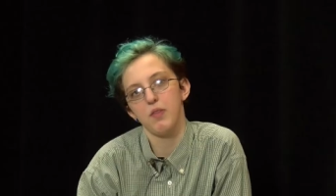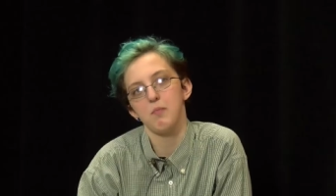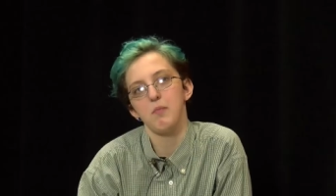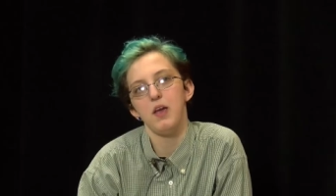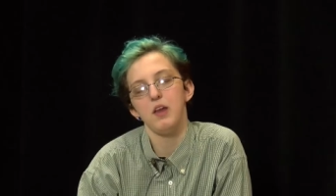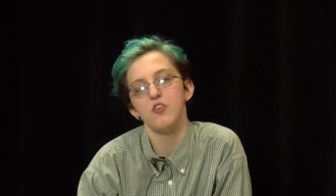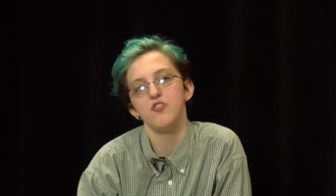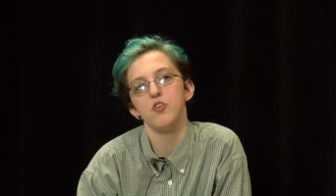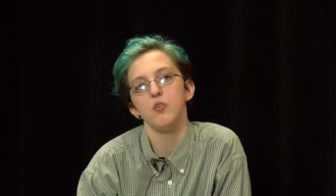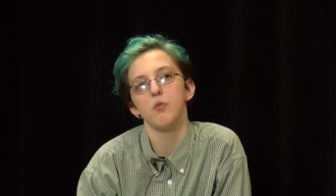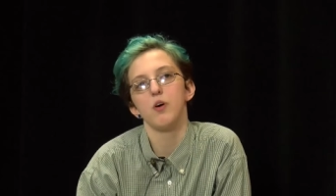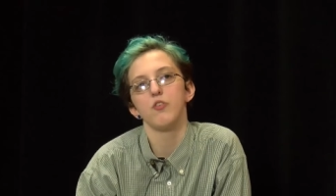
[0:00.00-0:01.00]
main
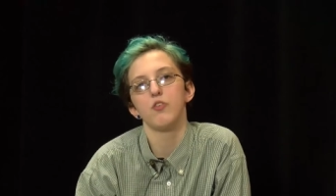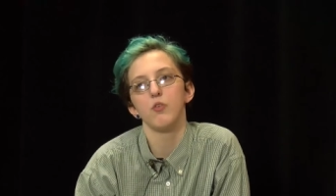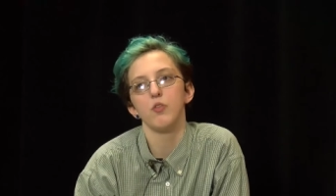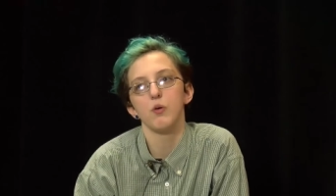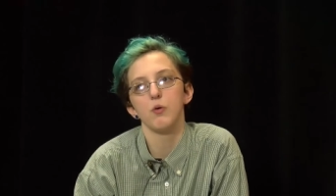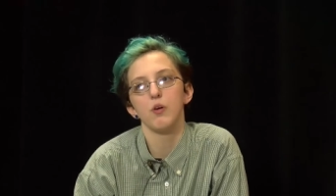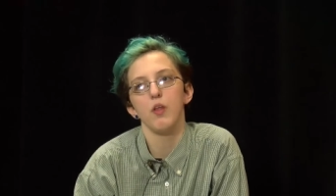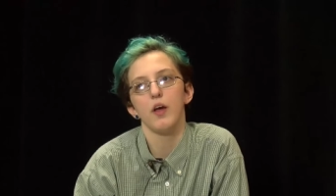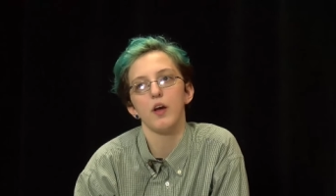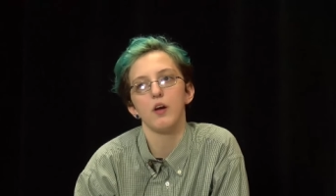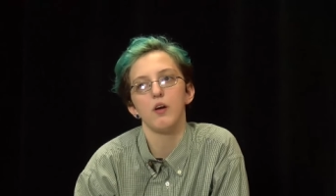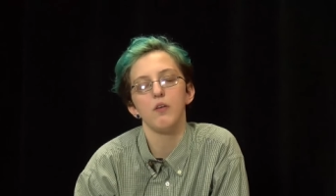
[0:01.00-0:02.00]
issue was so there were like
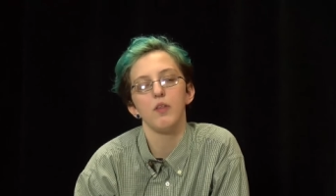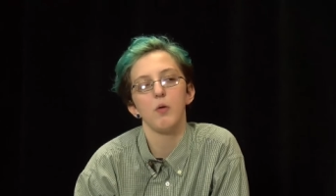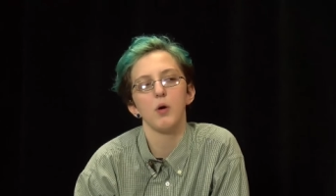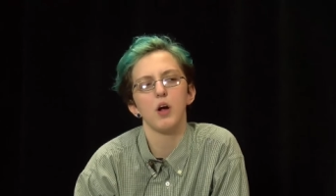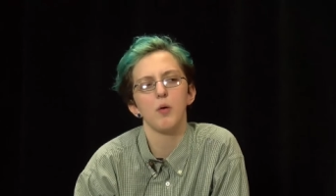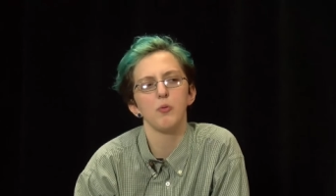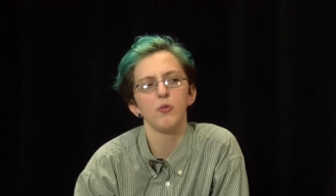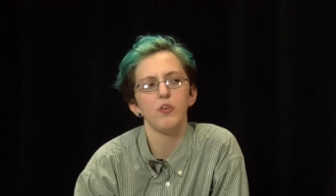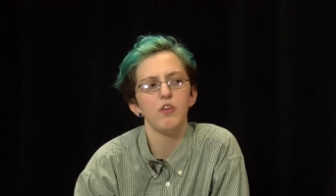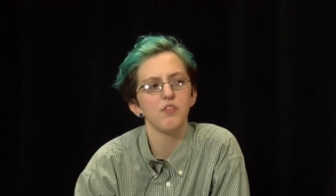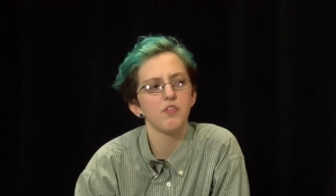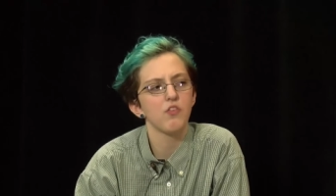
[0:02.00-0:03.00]
a, they were a couple
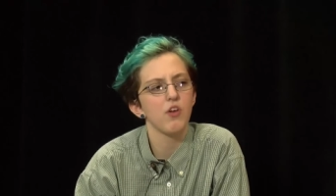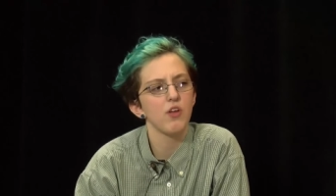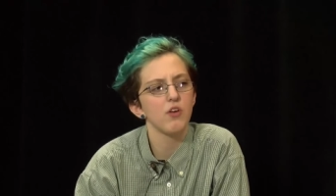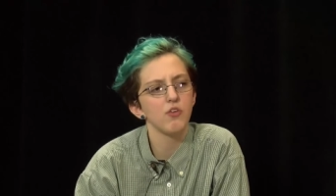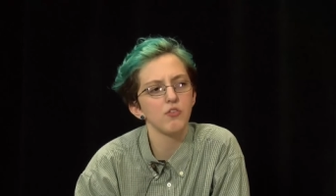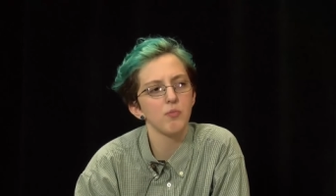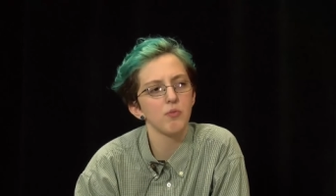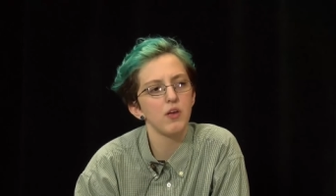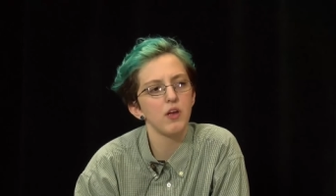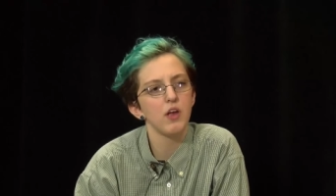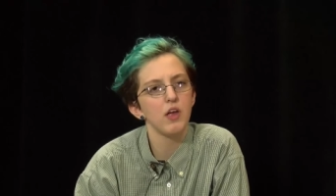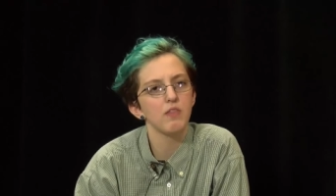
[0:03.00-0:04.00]
seasons in or
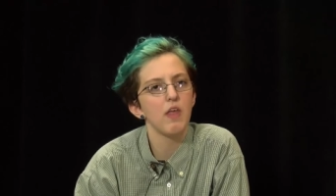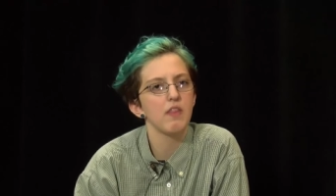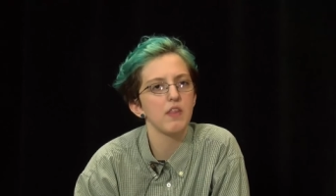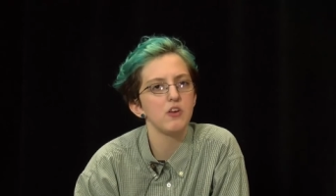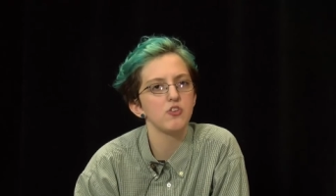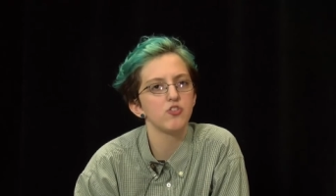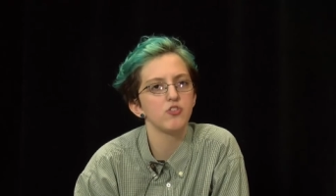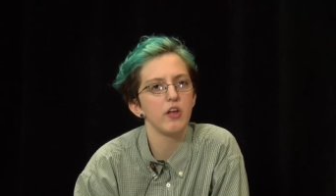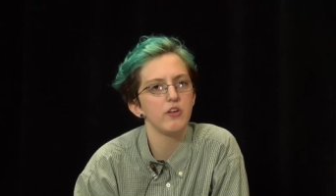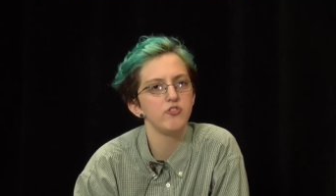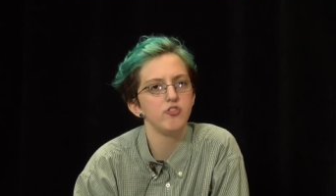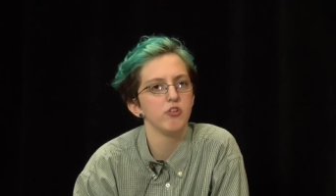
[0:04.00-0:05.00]
something, and then they just
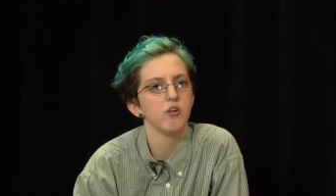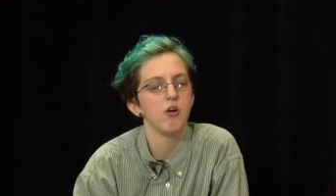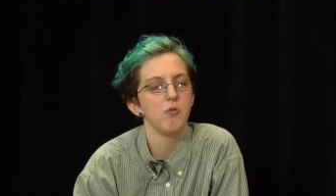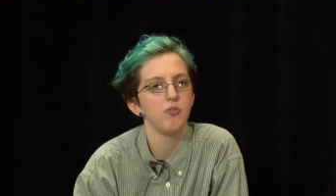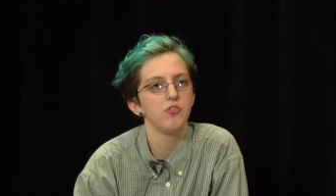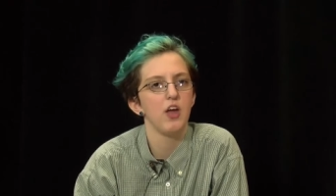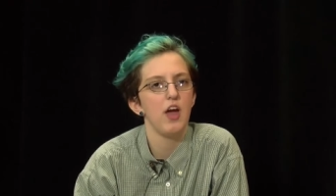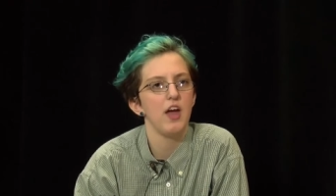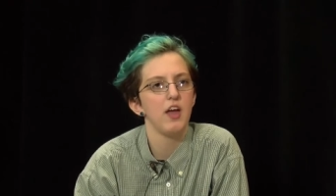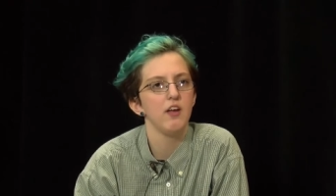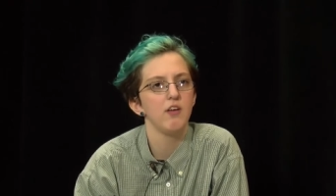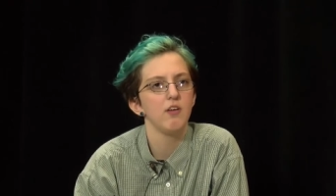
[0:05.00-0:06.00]
said Shiro was
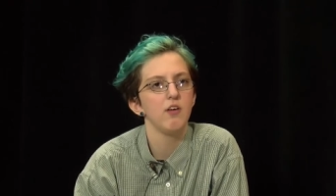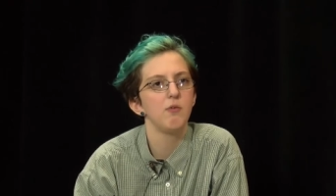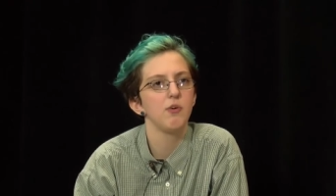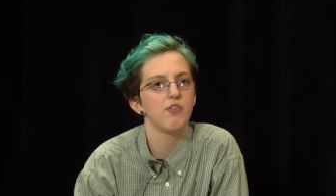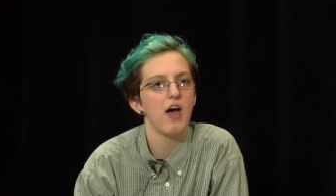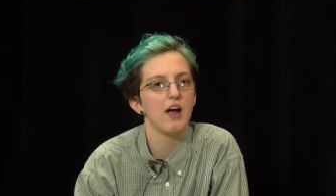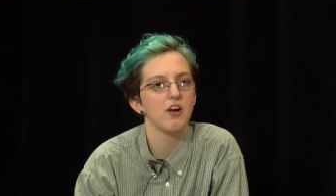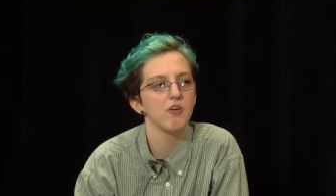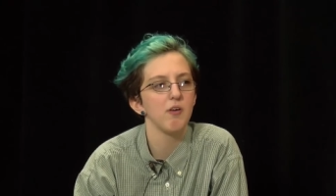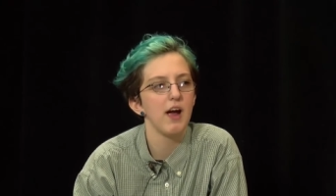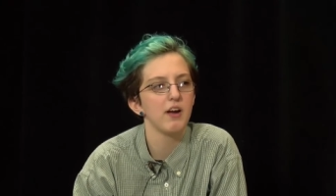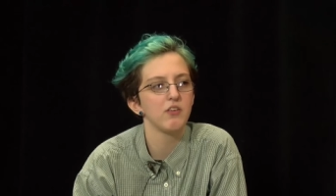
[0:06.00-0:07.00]
gay. Was yeah. that
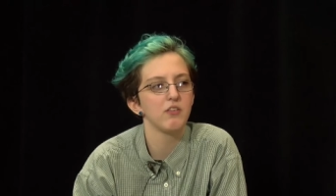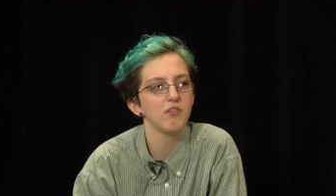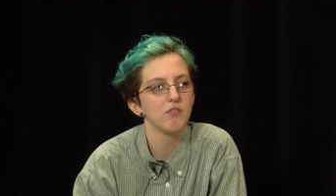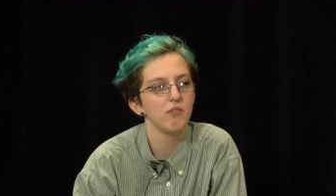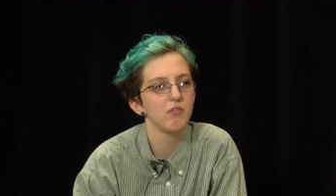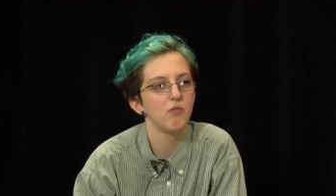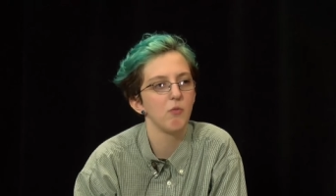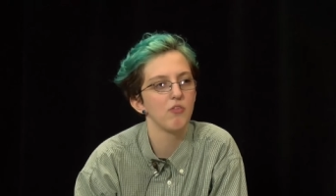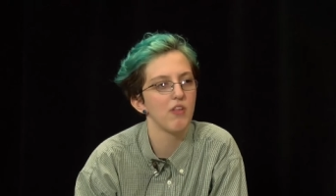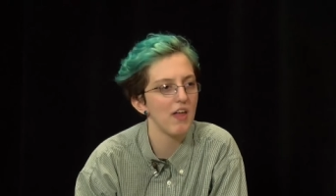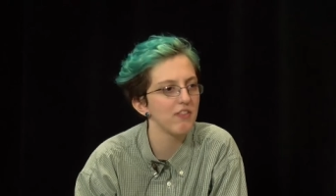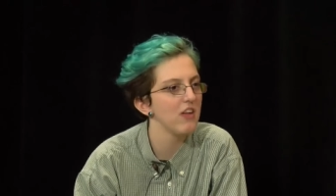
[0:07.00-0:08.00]
correct? I think. Was
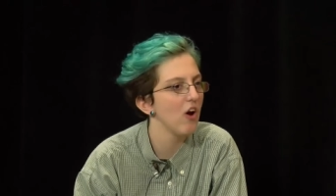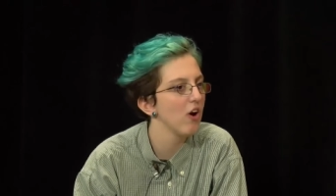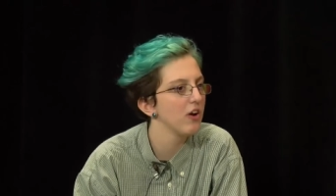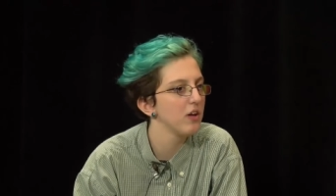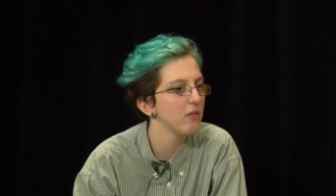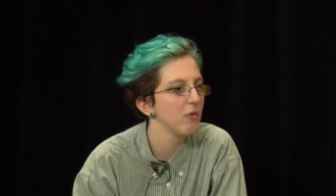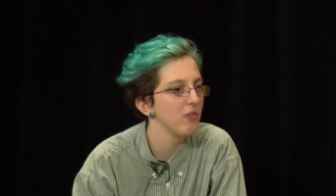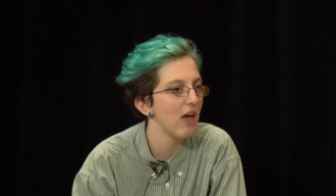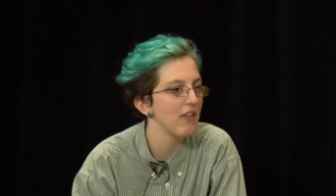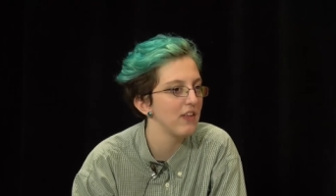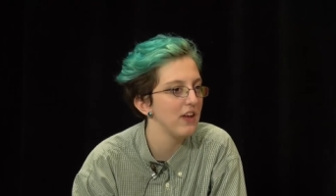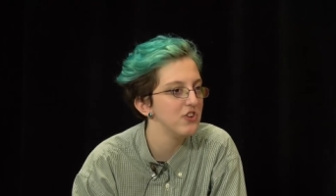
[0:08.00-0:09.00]
so. that the argument? Was
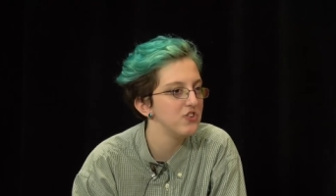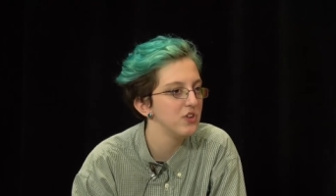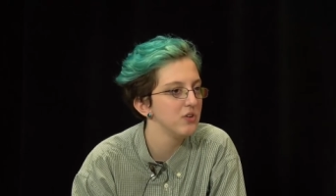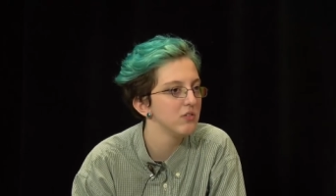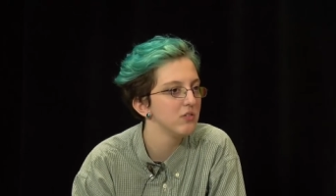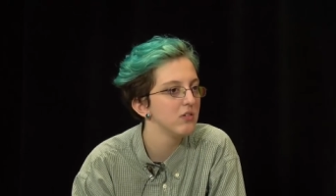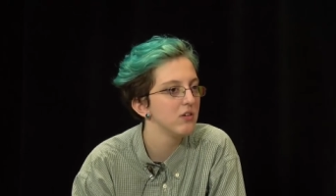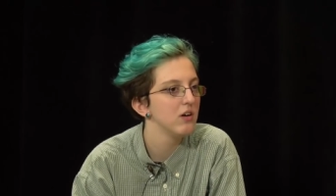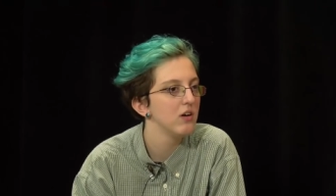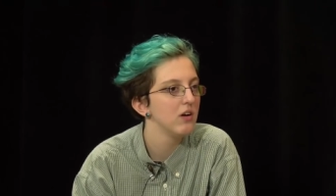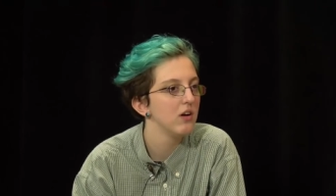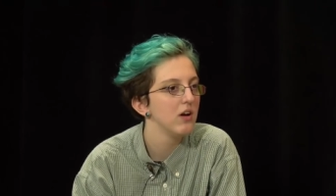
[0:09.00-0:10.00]
that the issue? Yeah,
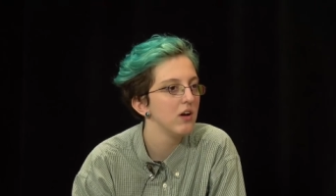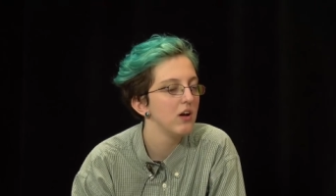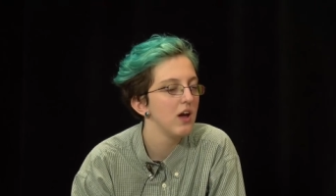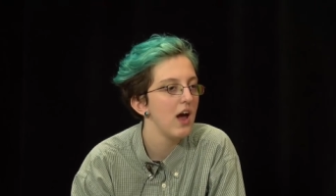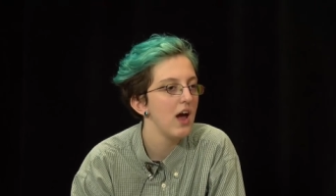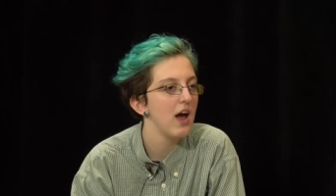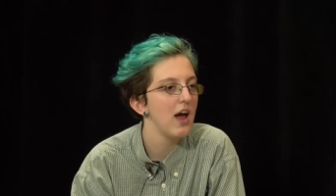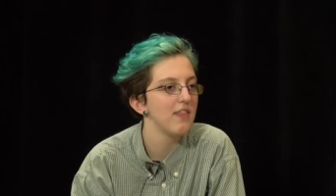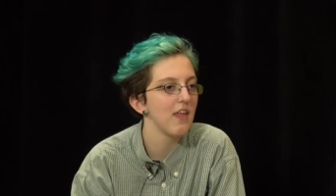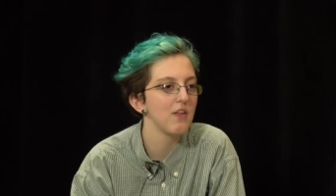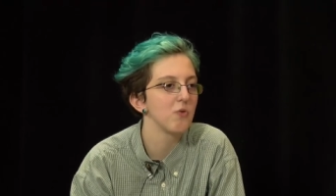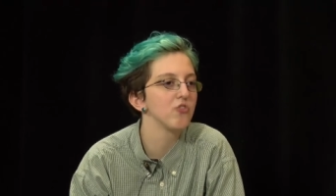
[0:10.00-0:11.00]
they was like. And
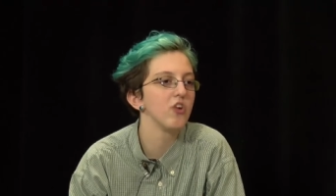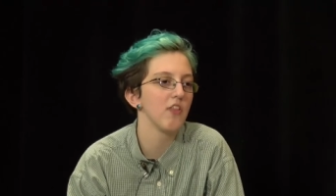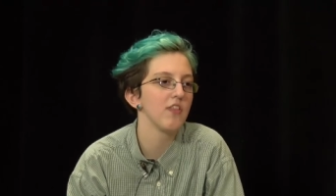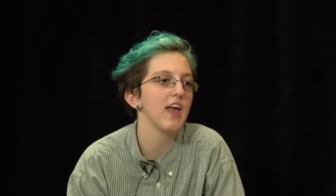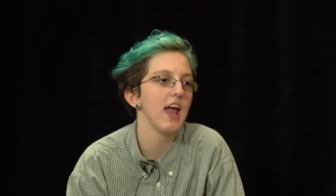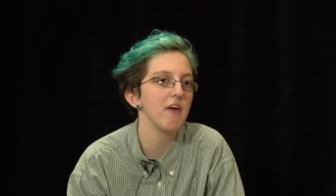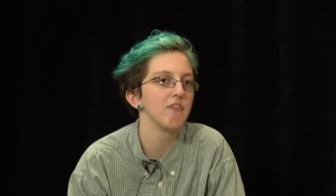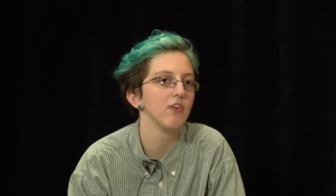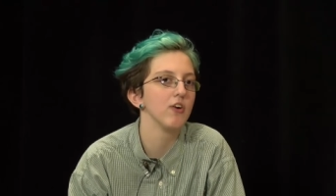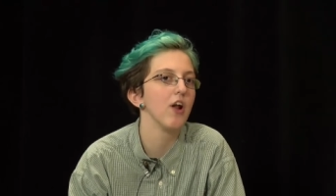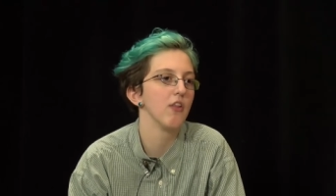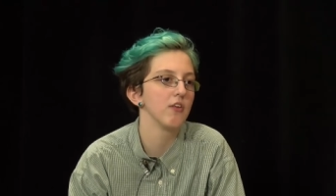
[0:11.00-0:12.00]
then there was nothing for
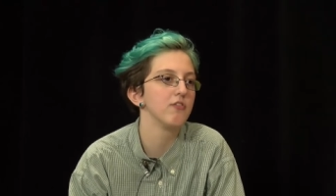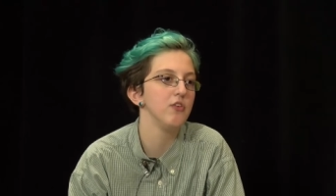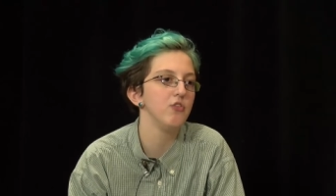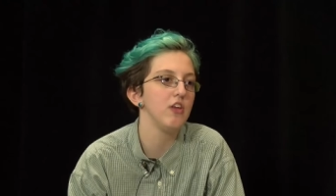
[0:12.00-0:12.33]
another few yeah.